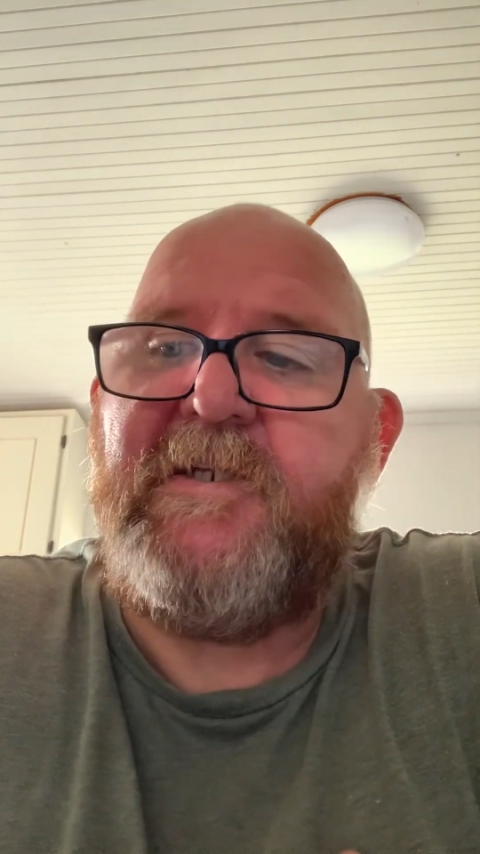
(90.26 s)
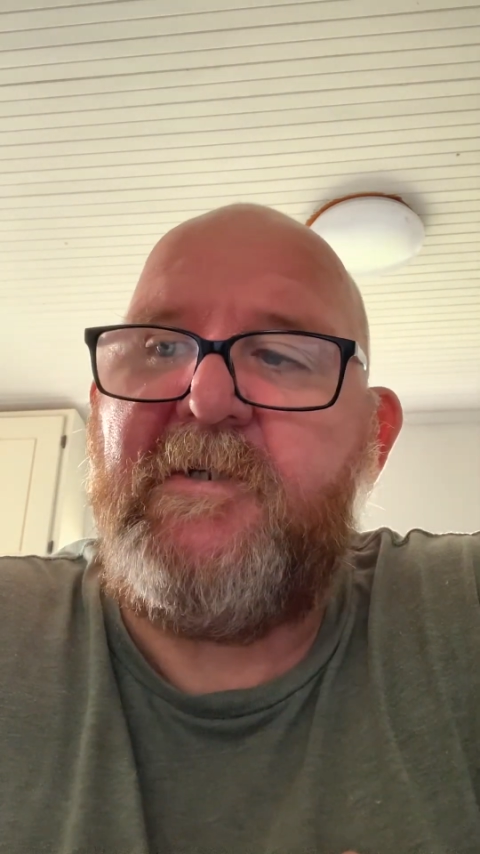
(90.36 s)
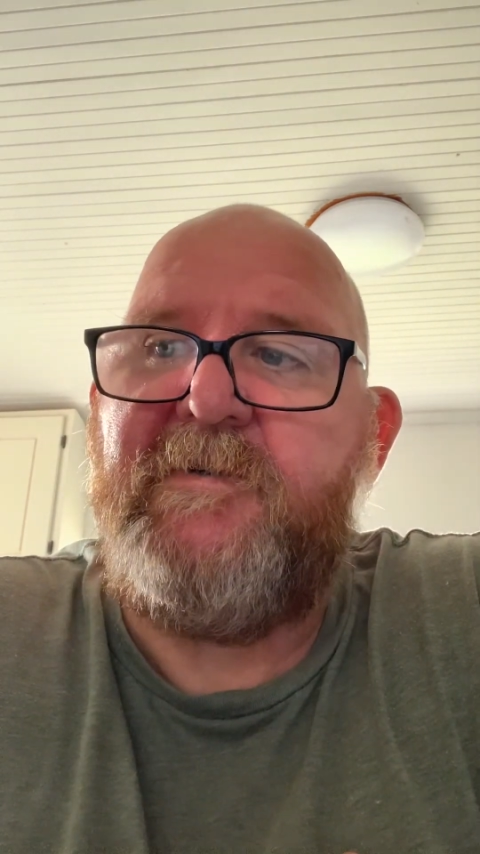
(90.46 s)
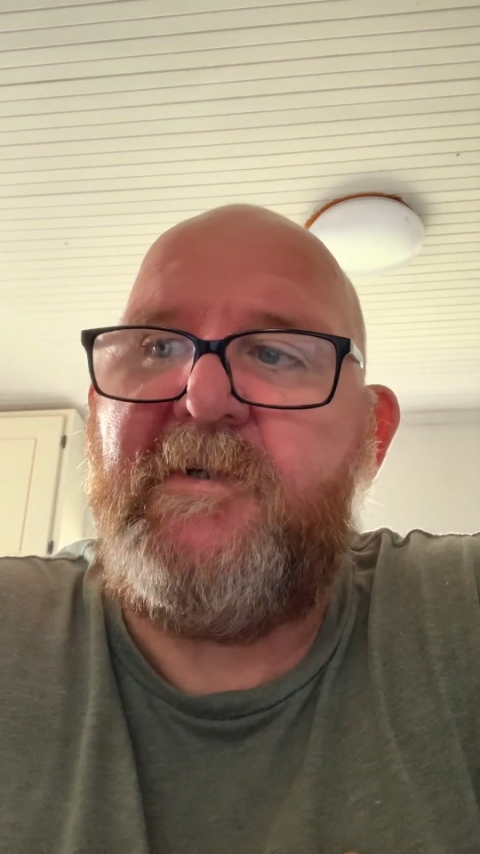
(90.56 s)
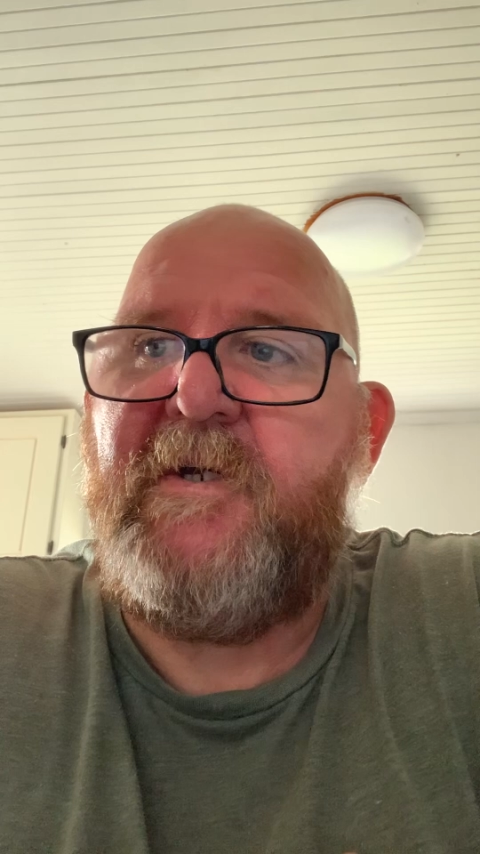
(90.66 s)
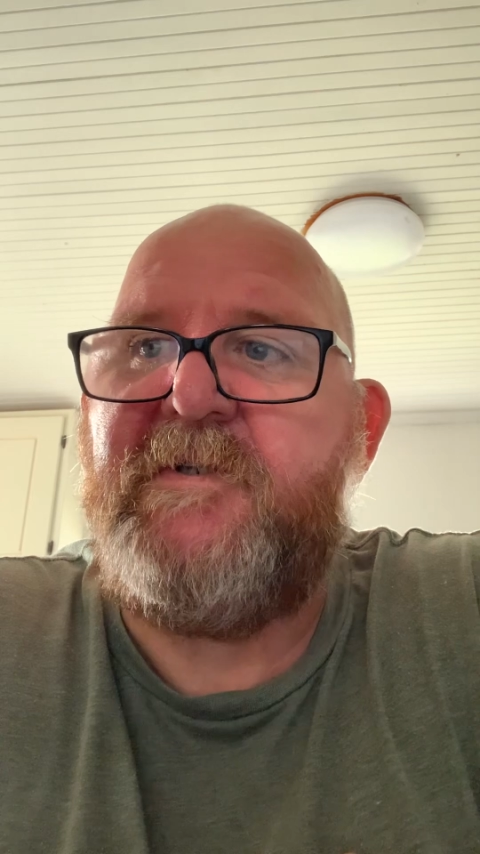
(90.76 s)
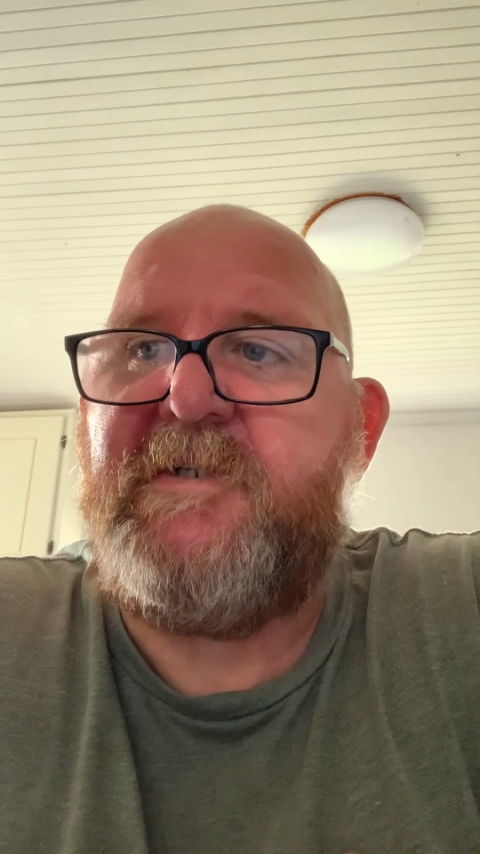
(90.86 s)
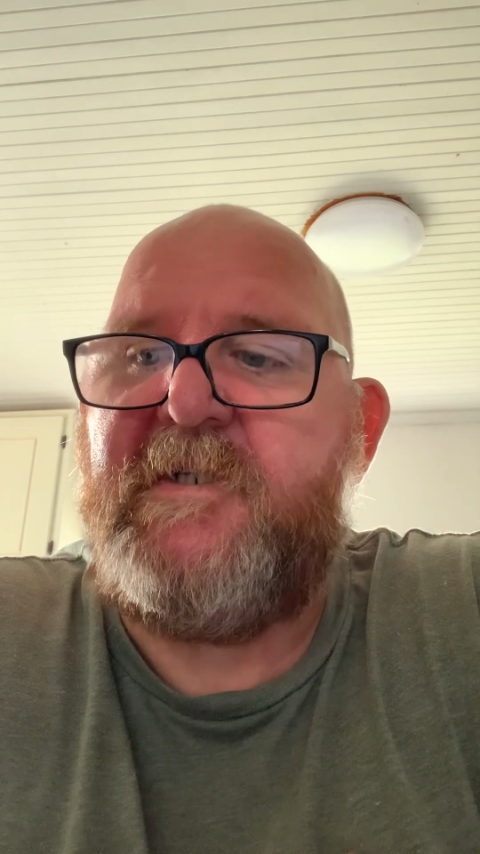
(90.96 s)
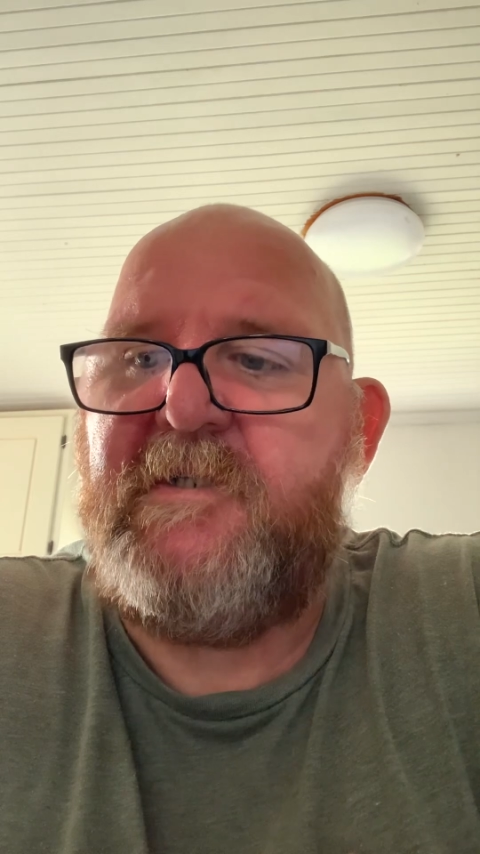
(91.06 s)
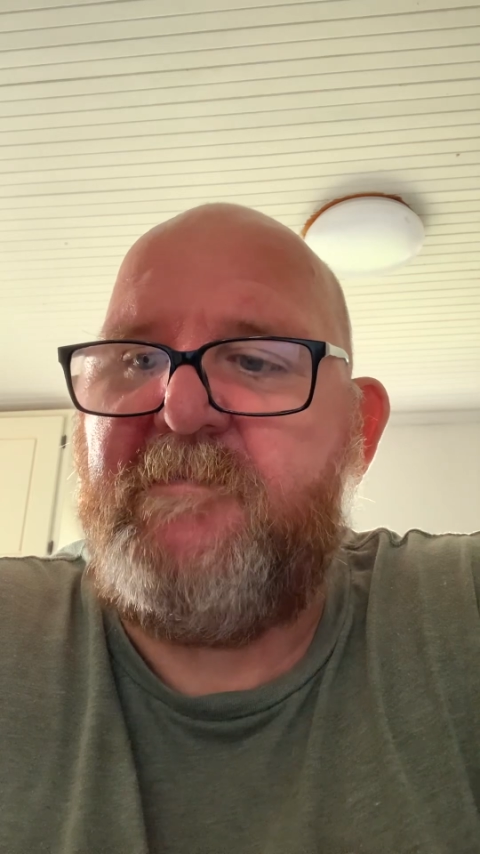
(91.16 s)
the glucose
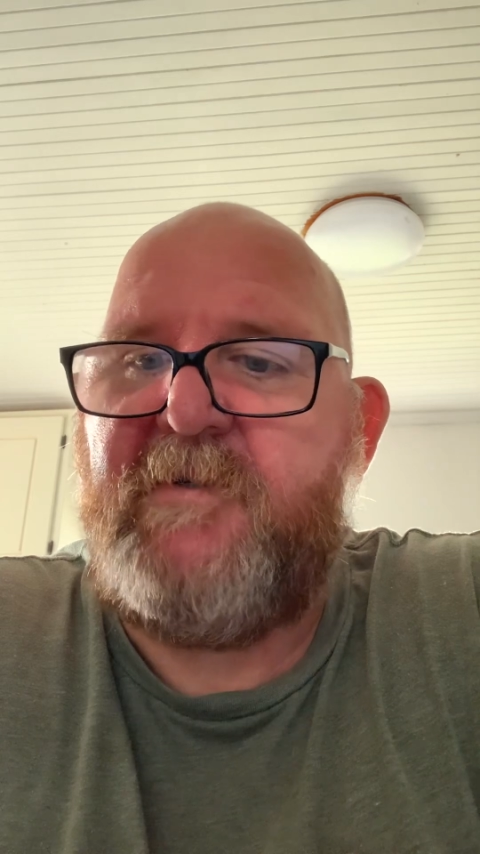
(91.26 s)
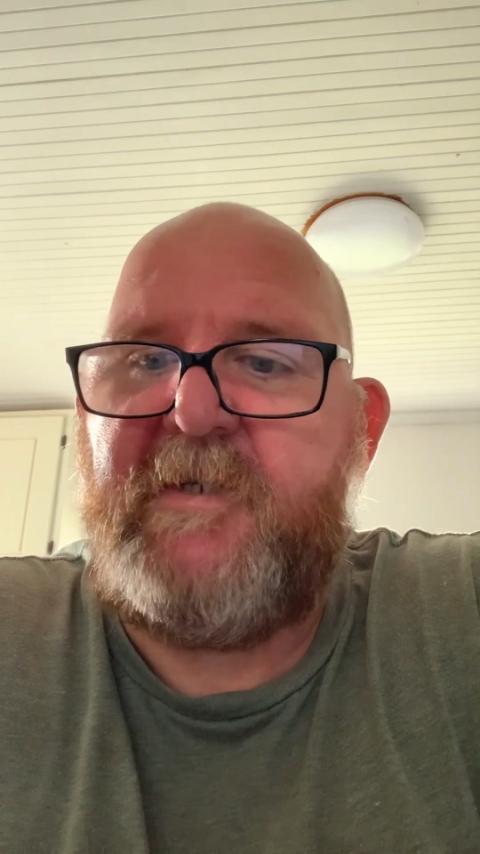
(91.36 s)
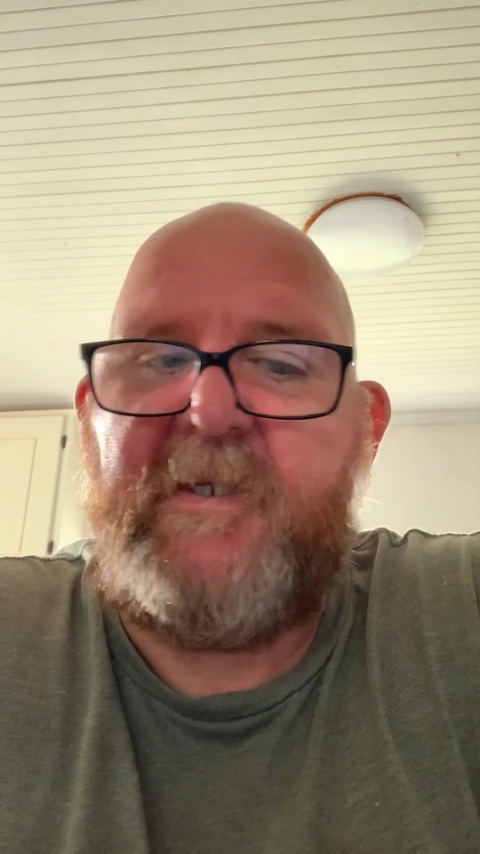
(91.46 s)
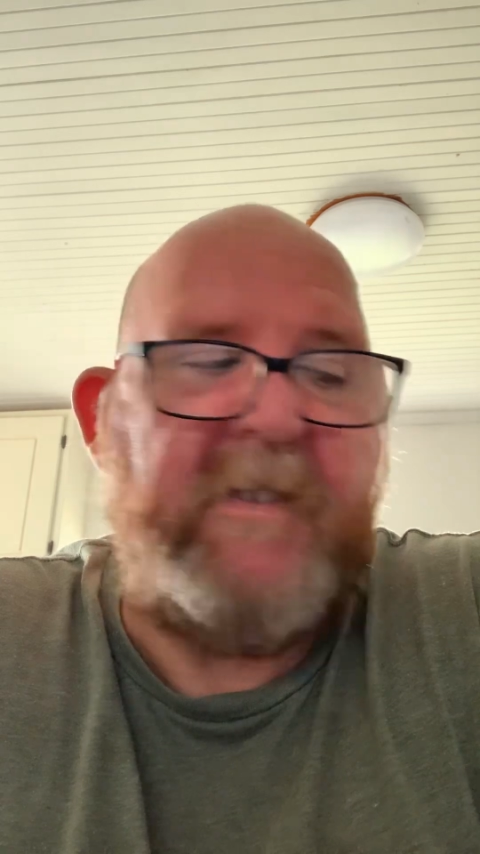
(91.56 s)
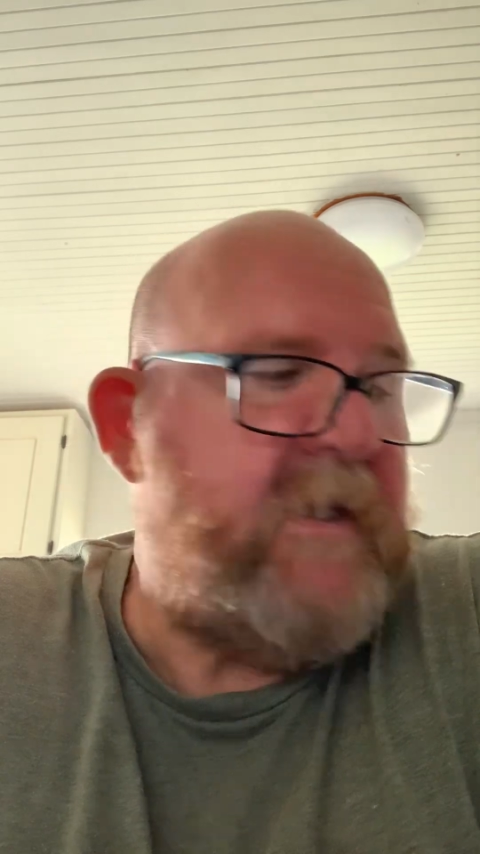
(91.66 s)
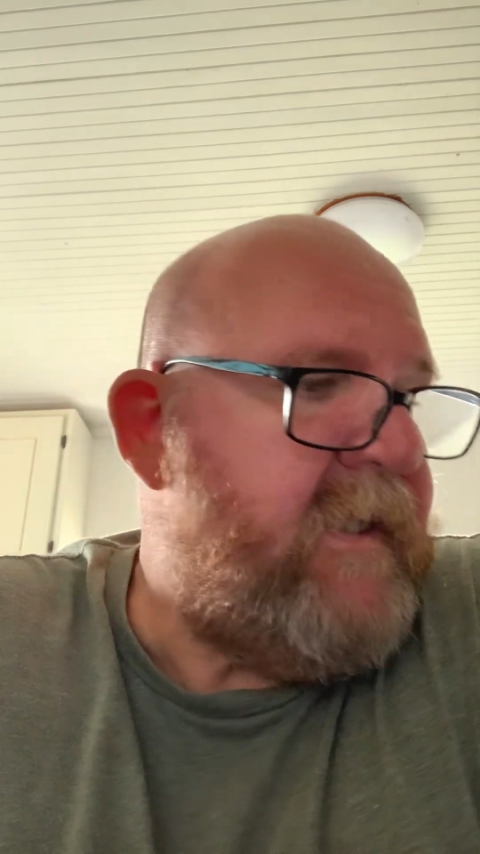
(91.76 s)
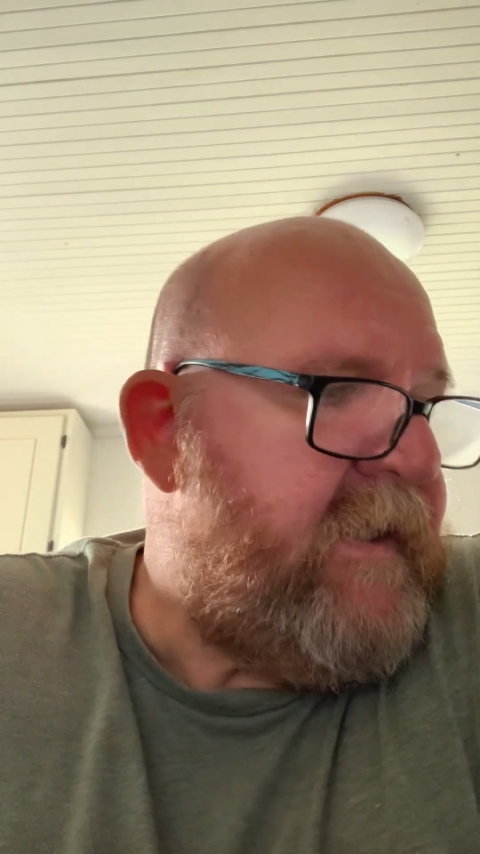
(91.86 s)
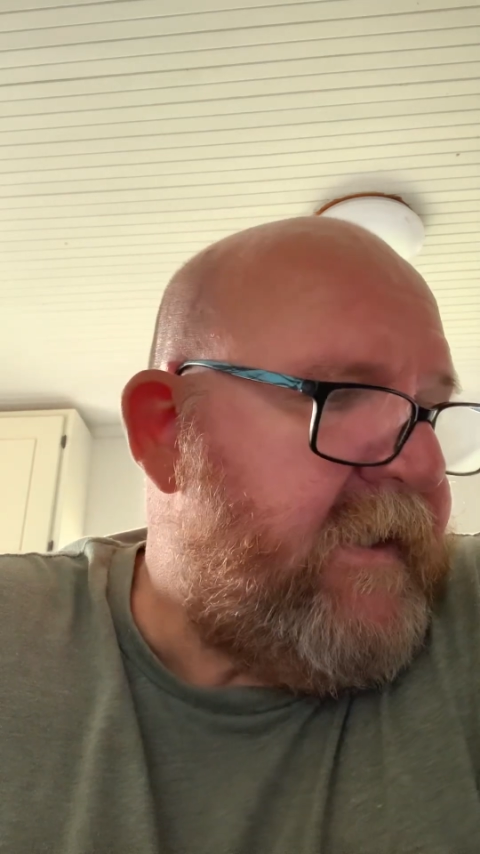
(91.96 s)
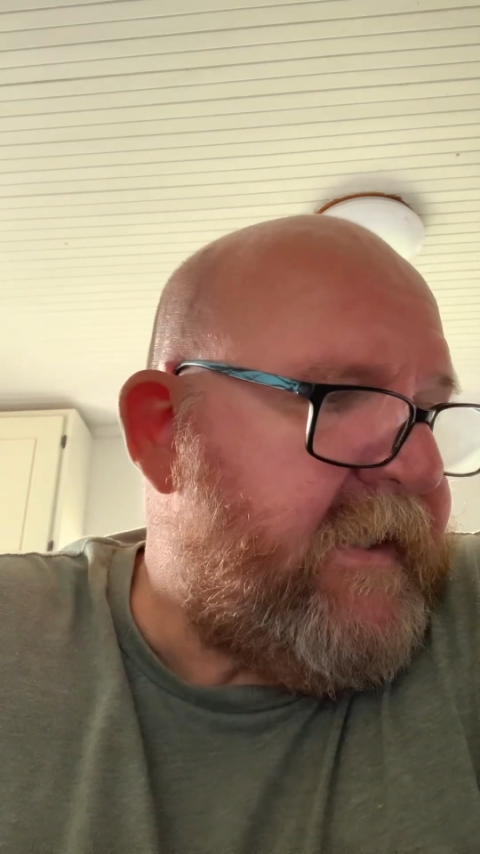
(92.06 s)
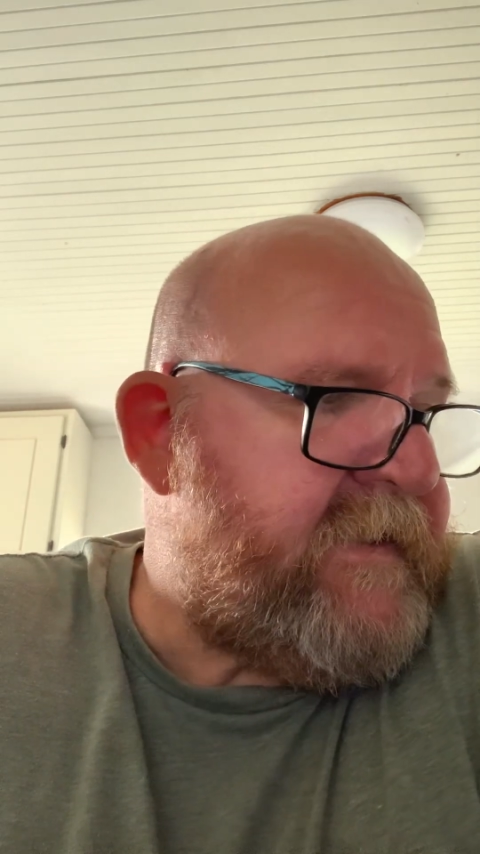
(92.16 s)
in the body.
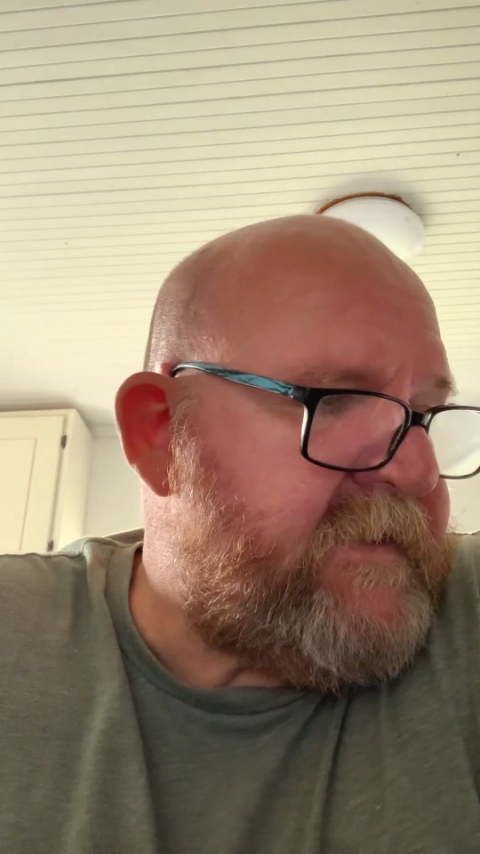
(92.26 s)
Like I